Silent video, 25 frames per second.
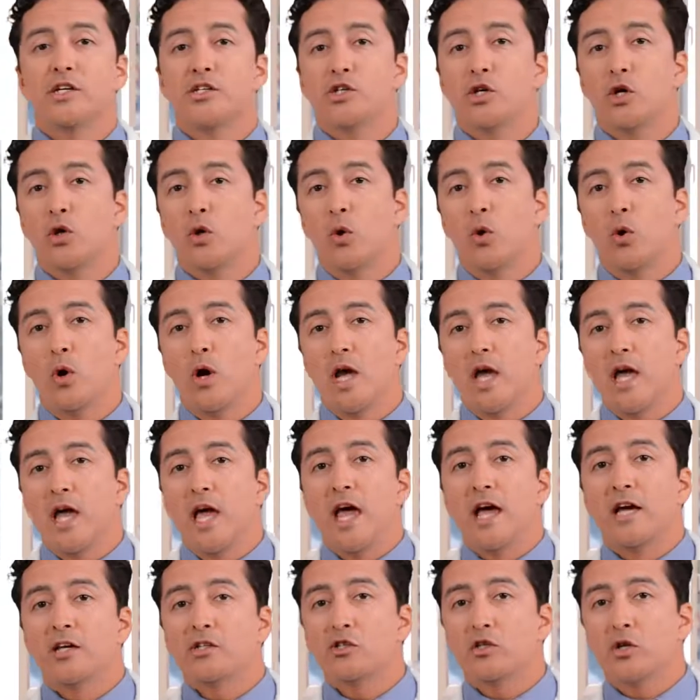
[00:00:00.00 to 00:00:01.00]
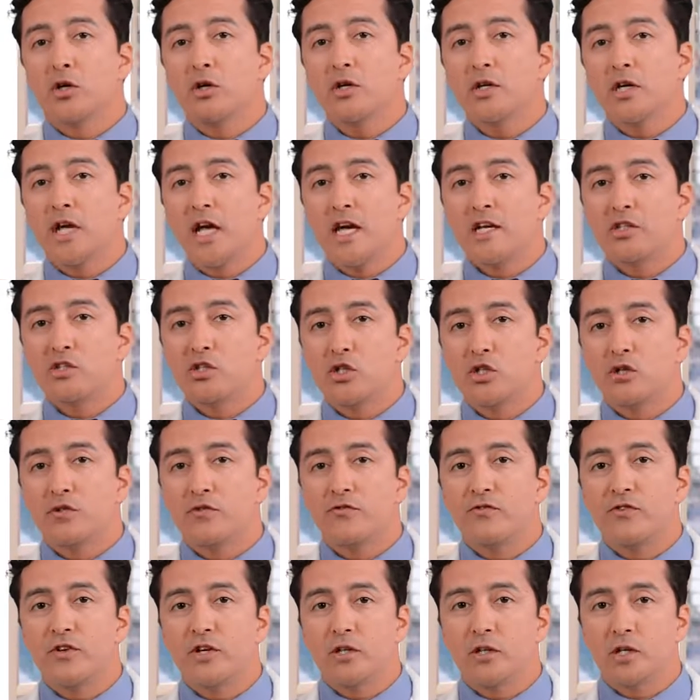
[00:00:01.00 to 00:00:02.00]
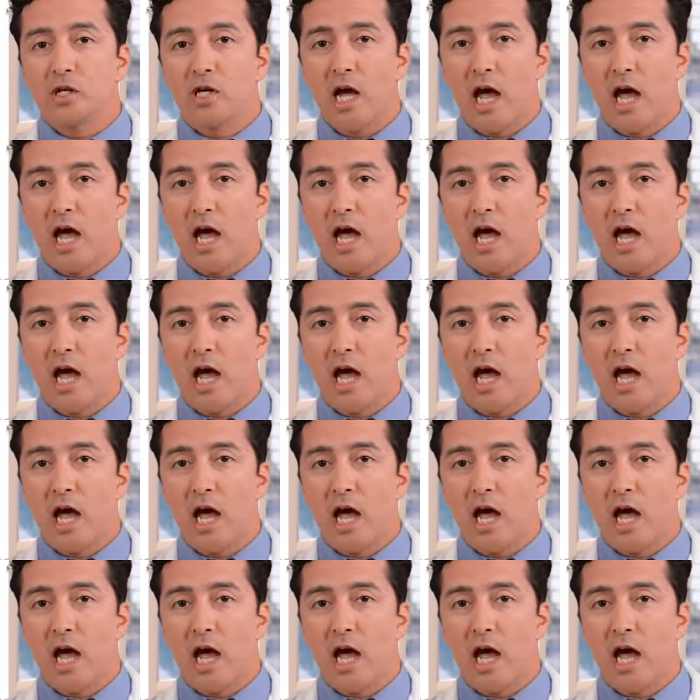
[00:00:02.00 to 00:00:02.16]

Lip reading: So as long as you feel